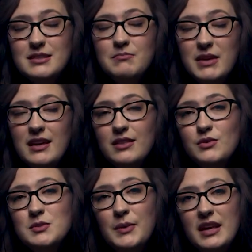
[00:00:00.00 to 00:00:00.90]
to me in
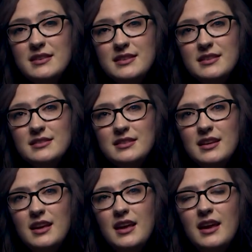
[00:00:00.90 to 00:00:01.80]
those places.
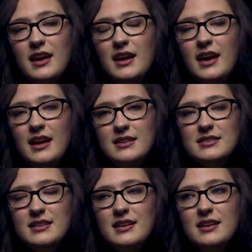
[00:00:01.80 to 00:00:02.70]
And